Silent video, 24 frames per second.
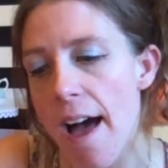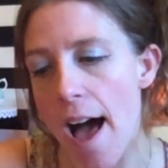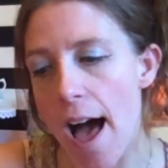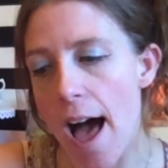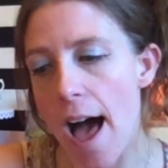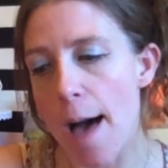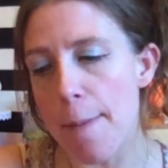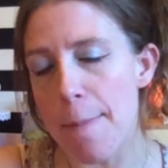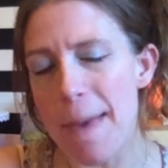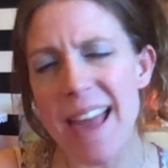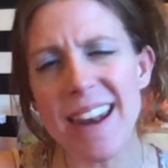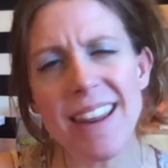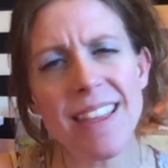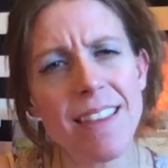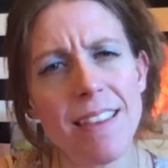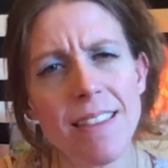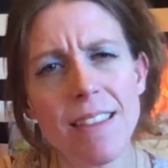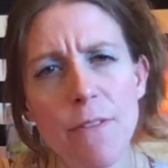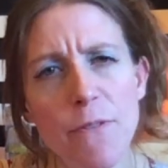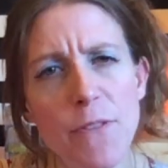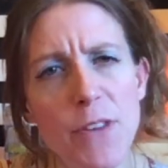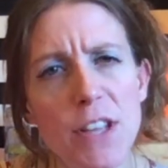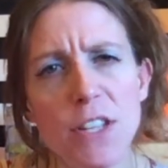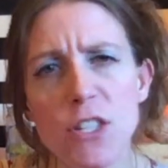
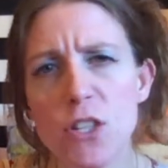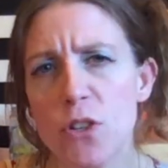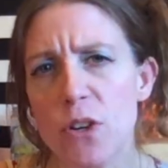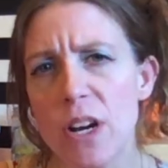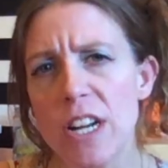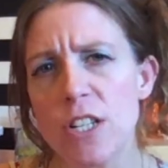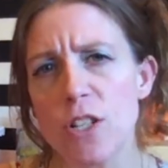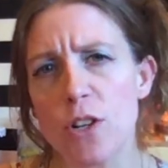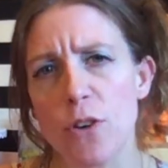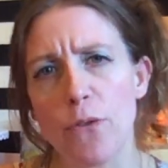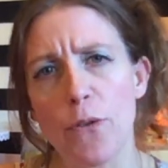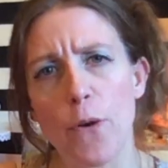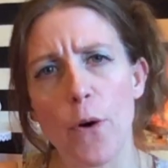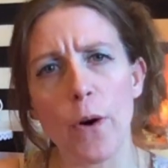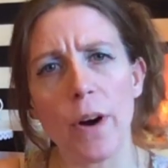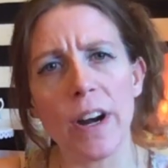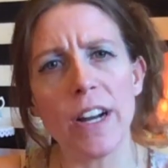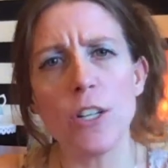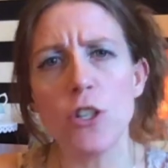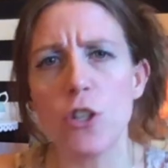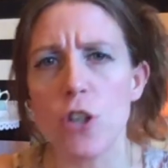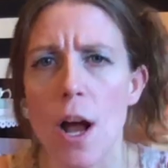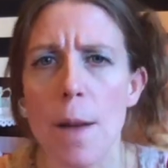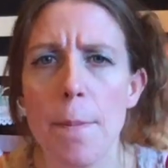Anything that feels strange or
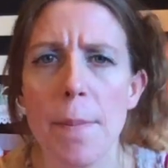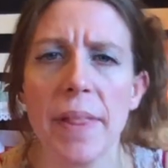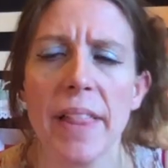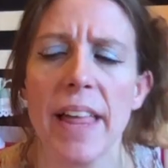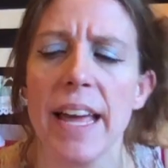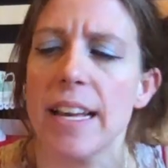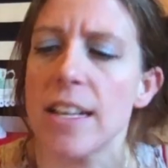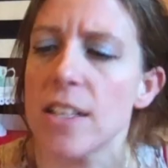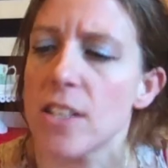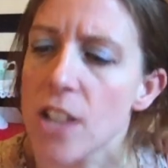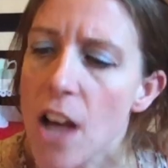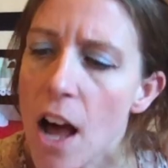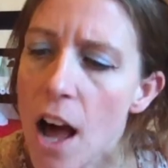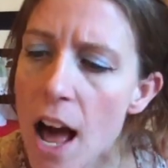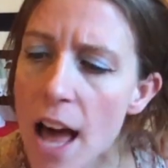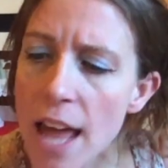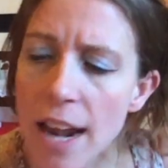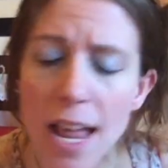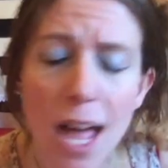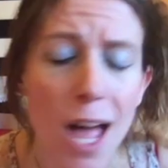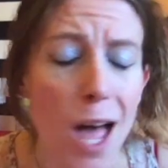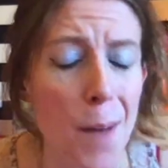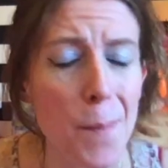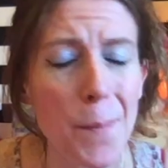foreign, drop it like it's
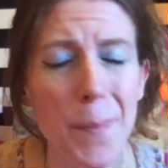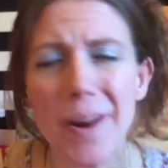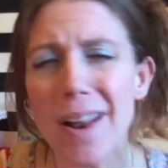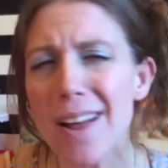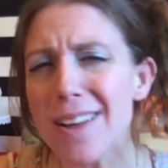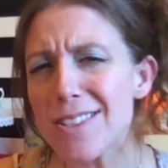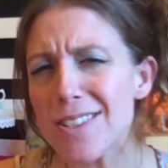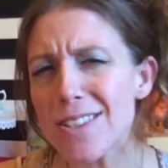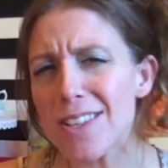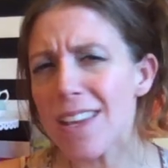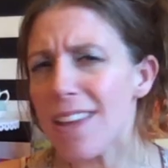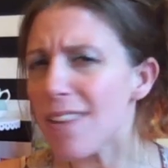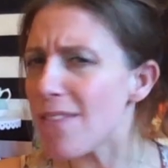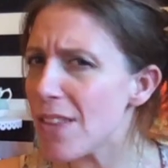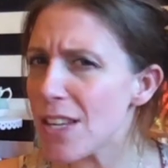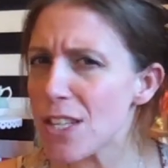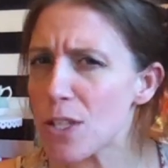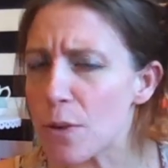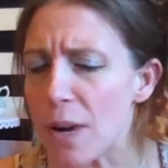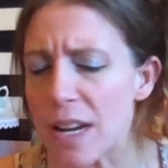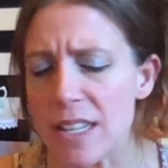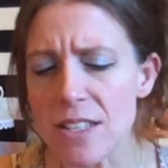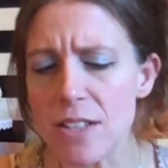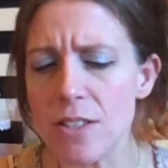hot. But also give
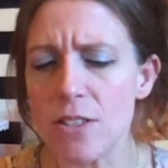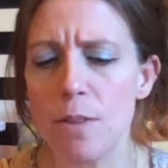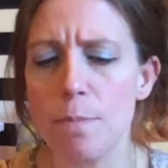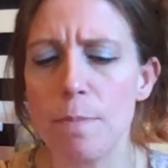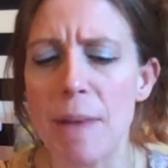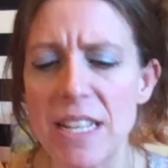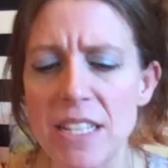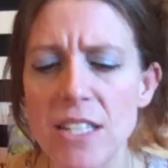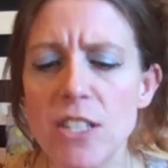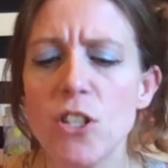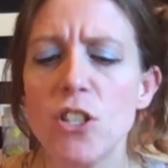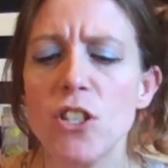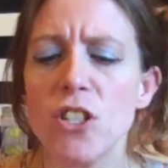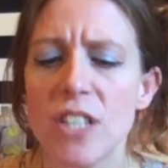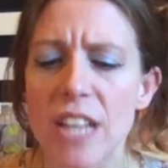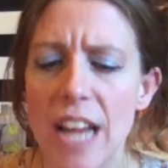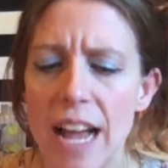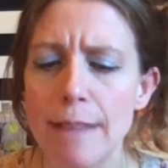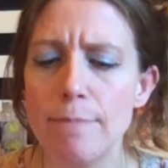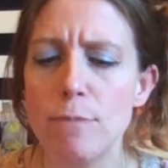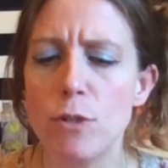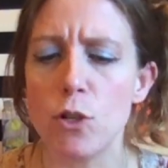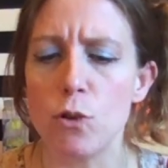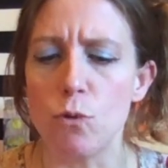these messages
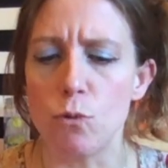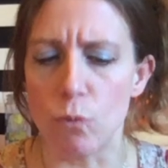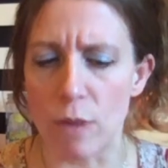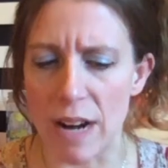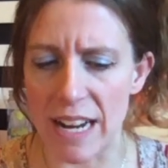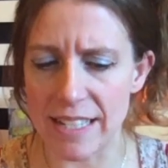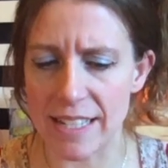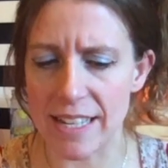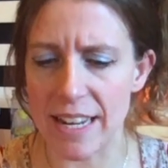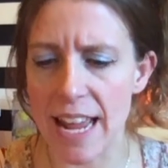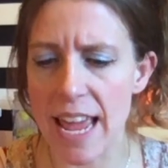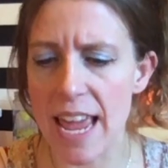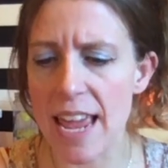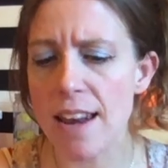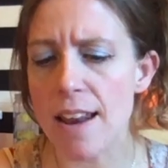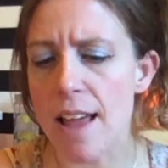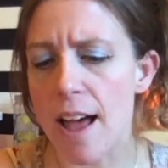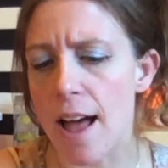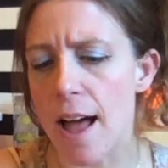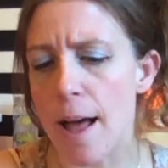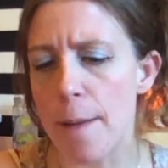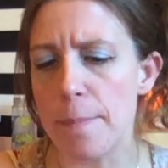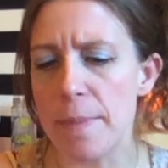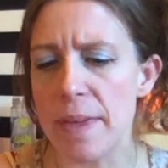time to
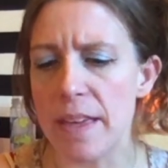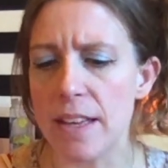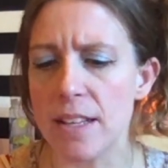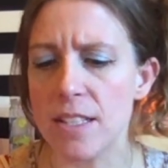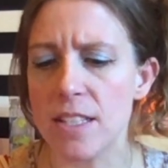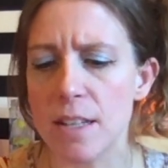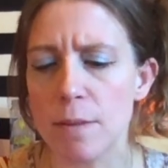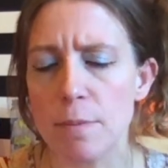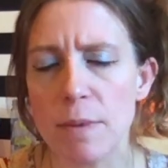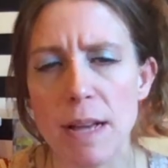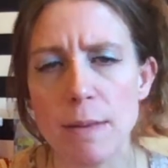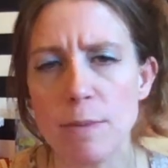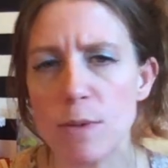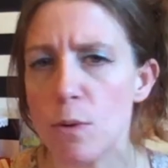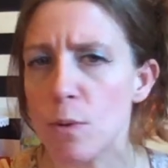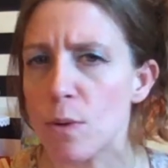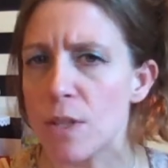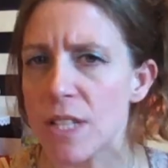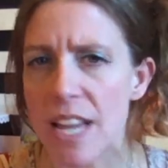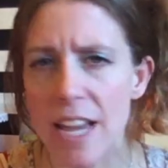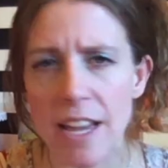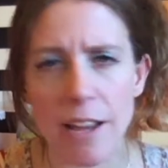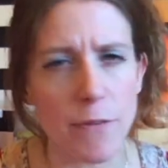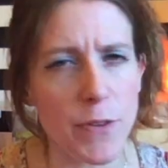resonate, because sometimes it
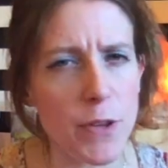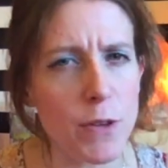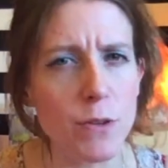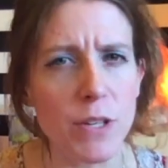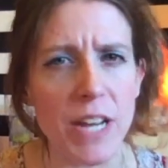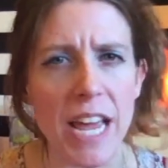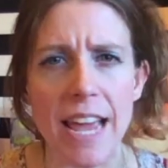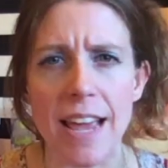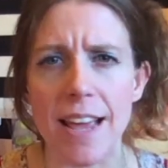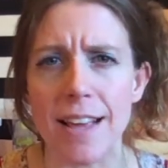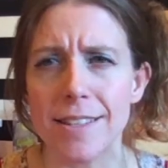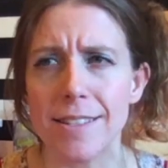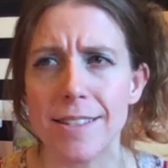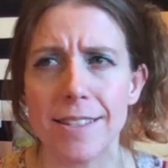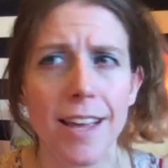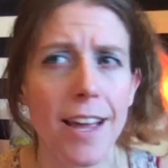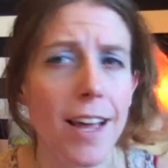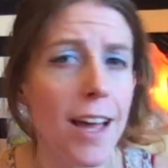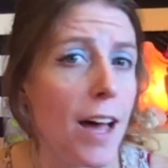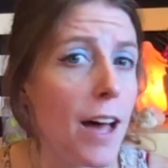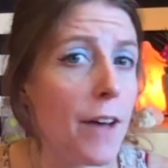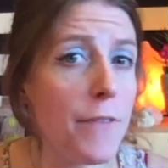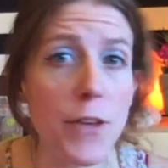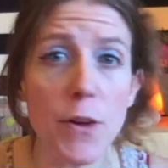will take a few days,
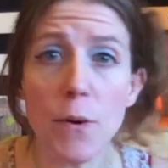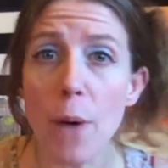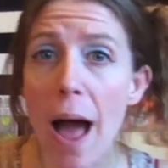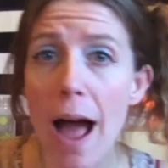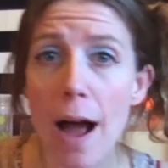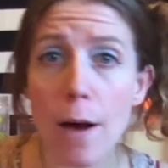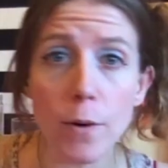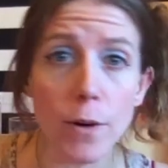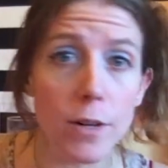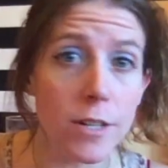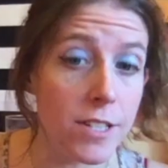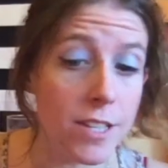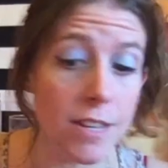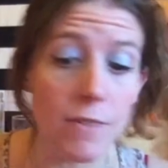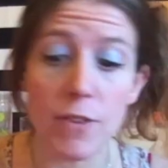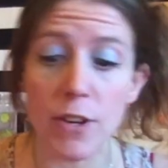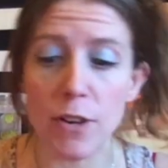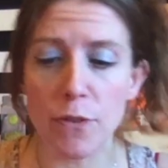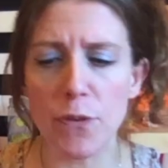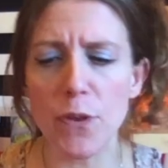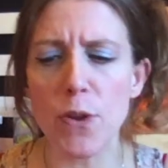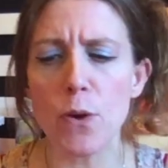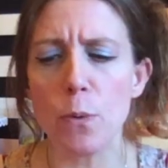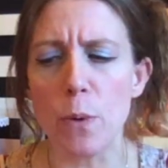a few hours,
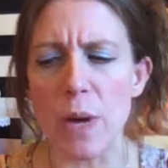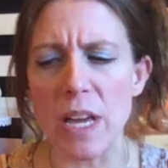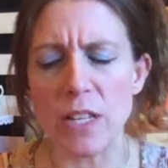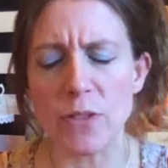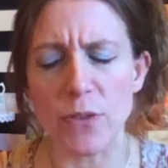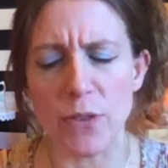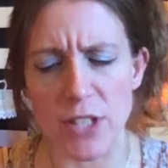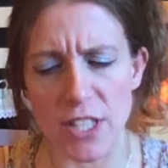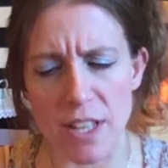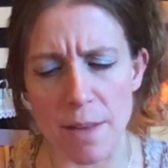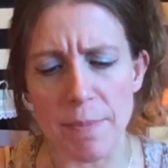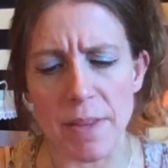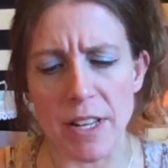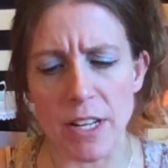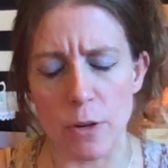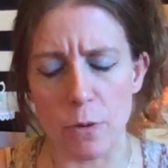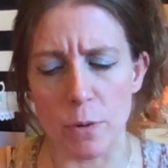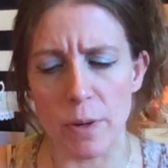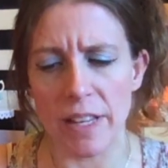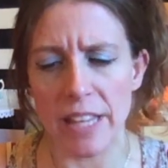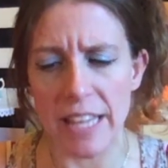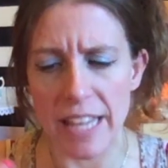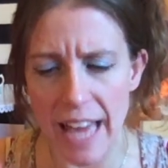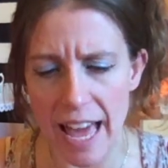even a few weeks for something to
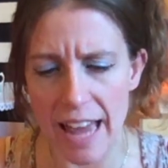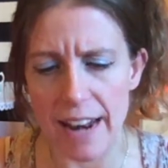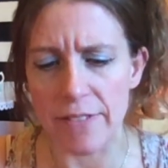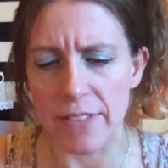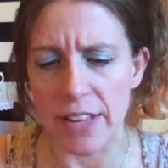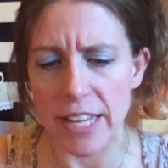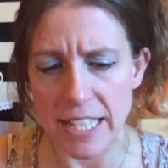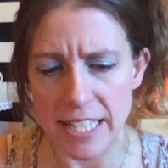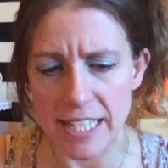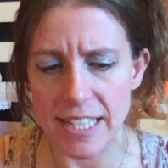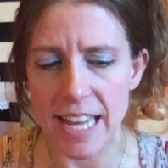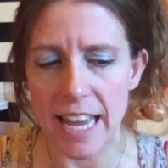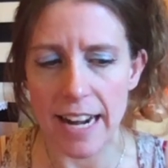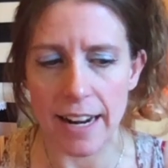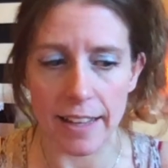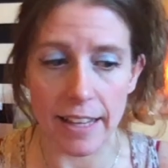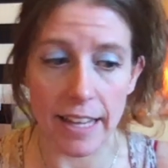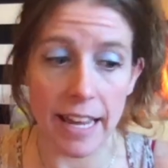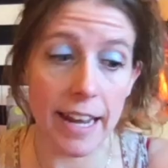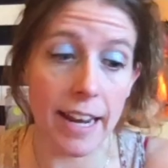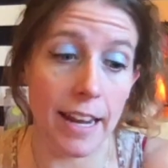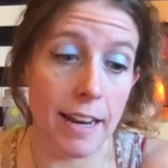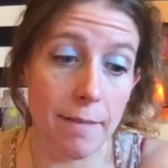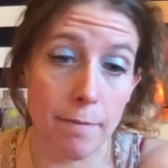really kind of like
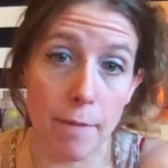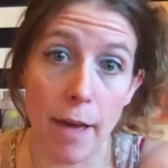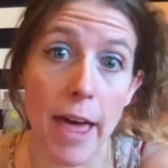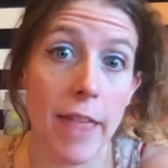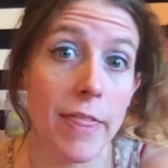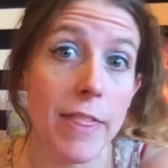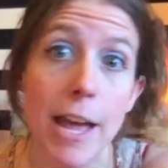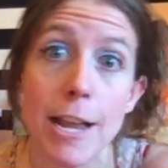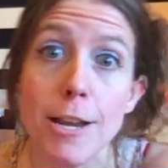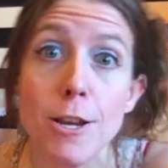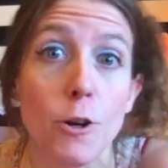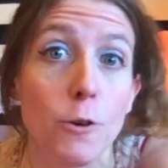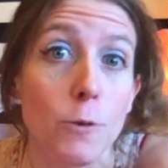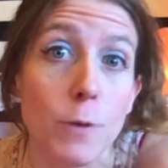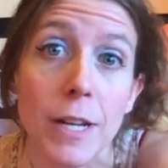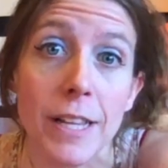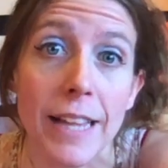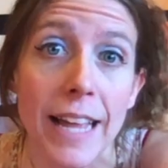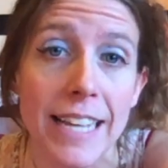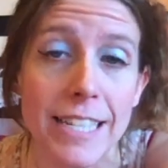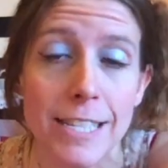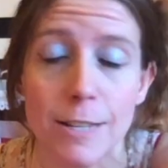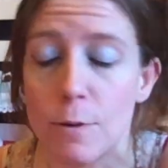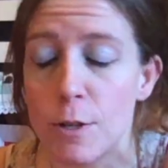settle in, and then you'll
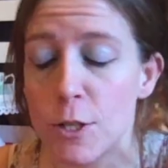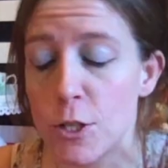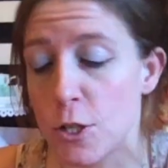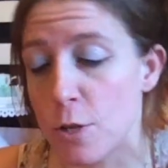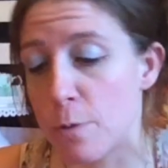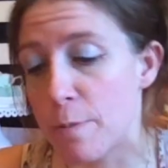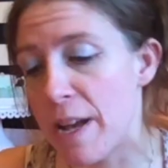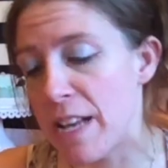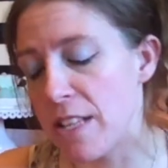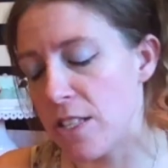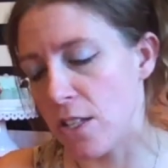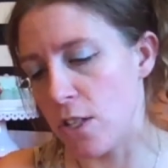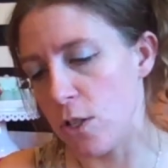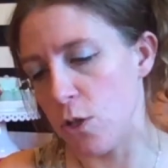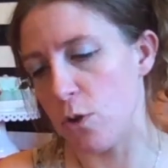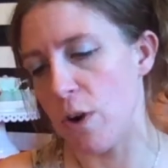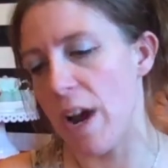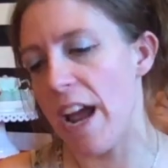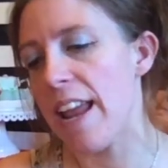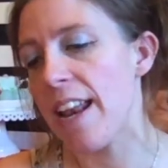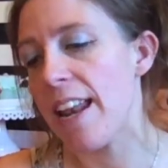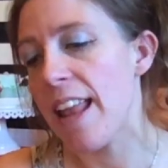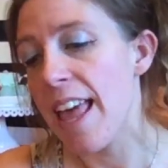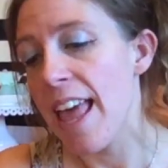realize it was your message,
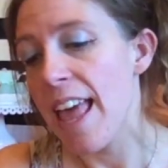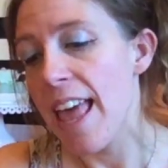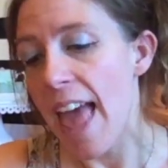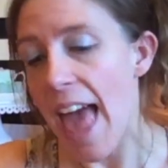right?